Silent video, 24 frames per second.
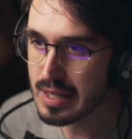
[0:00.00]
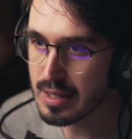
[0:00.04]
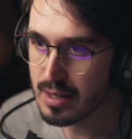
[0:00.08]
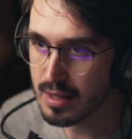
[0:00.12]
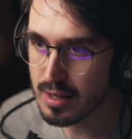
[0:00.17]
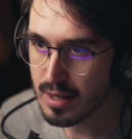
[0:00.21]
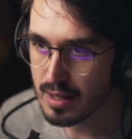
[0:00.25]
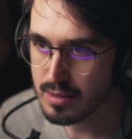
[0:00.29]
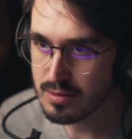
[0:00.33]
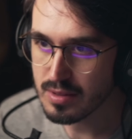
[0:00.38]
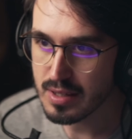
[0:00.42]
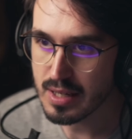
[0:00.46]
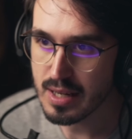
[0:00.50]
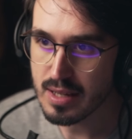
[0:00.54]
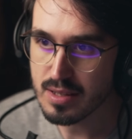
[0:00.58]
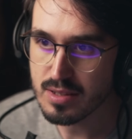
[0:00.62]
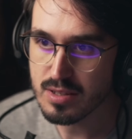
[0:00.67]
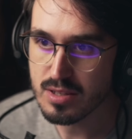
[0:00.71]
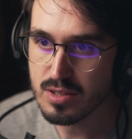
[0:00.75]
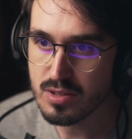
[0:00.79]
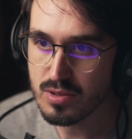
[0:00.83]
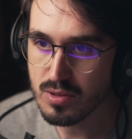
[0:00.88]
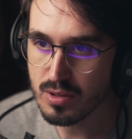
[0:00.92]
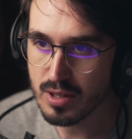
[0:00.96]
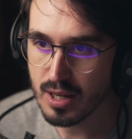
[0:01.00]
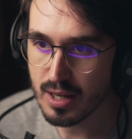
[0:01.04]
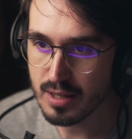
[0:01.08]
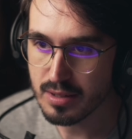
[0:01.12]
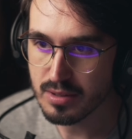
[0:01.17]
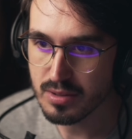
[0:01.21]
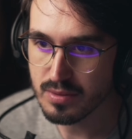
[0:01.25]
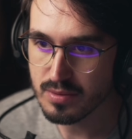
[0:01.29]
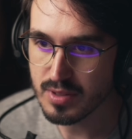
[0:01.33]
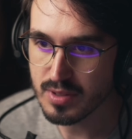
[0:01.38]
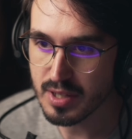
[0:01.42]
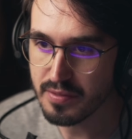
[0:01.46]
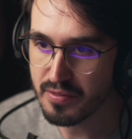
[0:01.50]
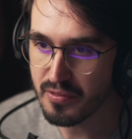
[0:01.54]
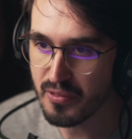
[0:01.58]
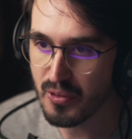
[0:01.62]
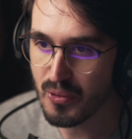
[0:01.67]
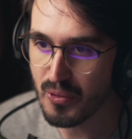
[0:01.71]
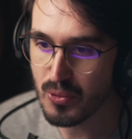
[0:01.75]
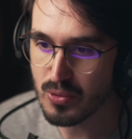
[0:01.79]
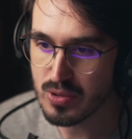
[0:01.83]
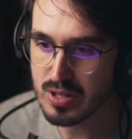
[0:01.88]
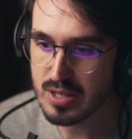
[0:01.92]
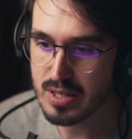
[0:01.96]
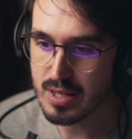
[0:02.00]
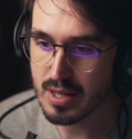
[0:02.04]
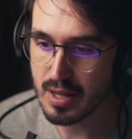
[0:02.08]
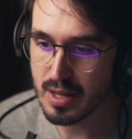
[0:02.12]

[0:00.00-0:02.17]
clarinets to kind of reinforce the